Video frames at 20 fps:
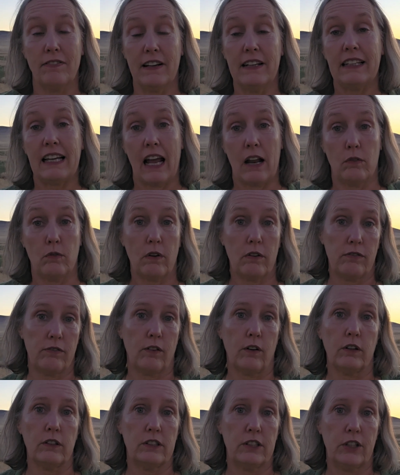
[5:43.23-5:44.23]
can
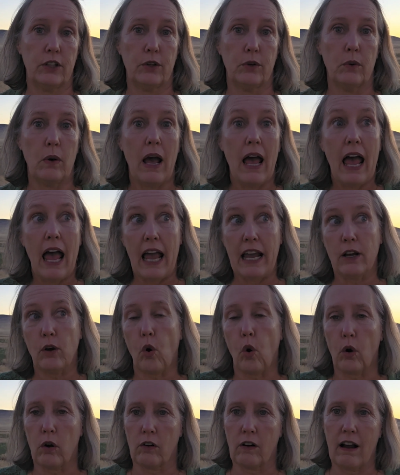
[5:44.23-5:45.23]
refer to a
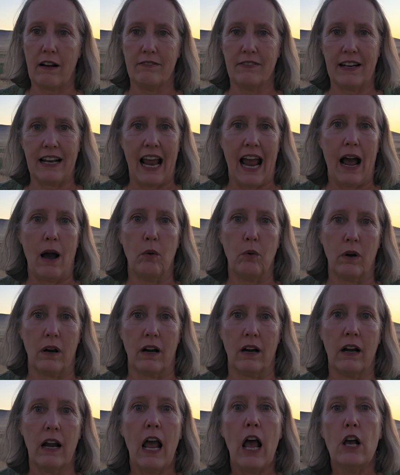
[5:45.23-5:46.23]
quarter of an
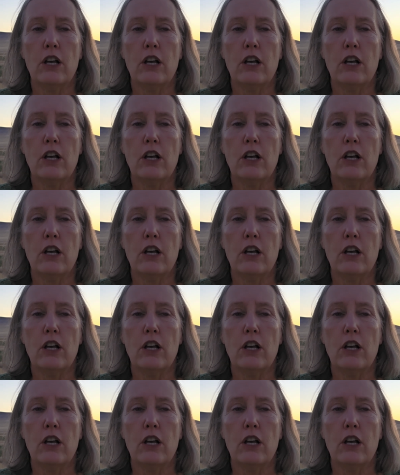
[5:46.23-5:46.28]
hour.